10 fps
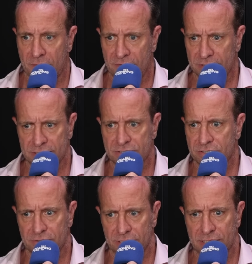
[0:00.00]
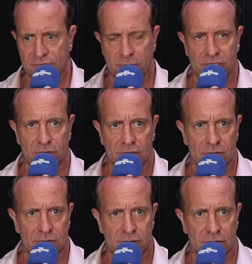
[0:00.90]
That's certainly never been
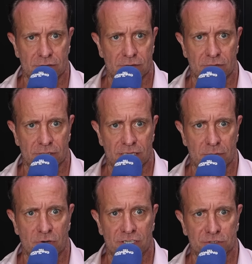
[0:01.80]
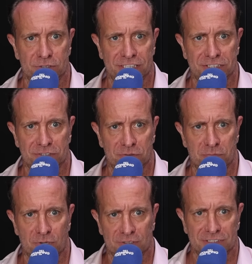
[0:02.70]
on any of my traditional
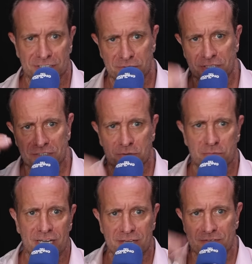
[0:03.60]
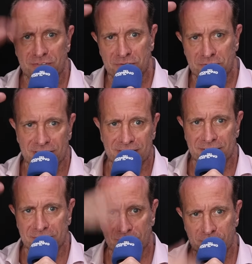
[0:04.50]
boxing. You know, when you do a pay-per-view, you get
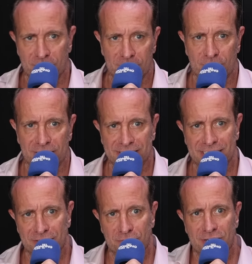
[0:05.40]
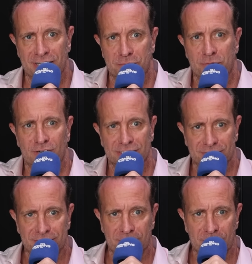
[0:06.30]
the breakdown of where the buyers
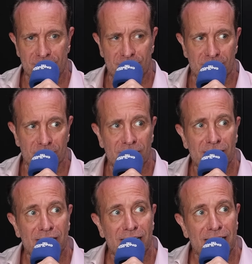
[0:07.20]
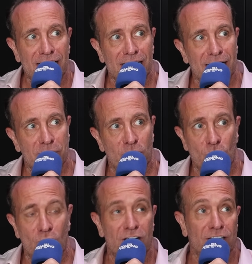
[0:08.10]
have come in from, or
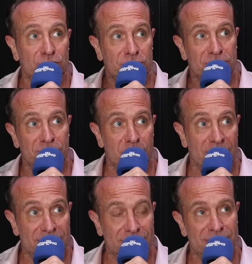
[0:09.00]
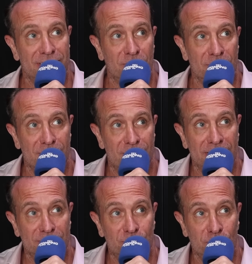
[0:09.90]
what countries you've managed to sell the
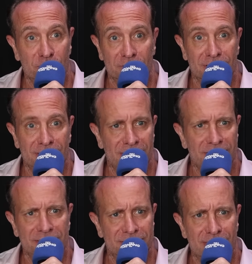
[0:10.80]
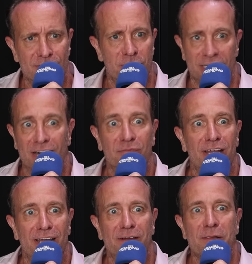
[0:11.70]
event to, and India's never been up
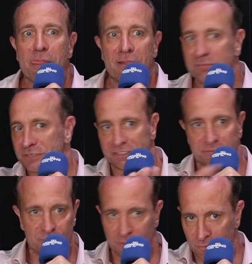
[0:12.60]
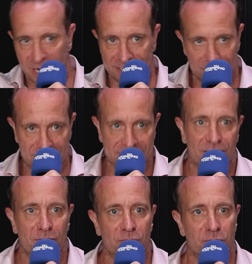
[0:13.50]
there. Just a random
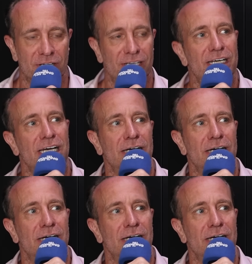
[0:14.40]
example, but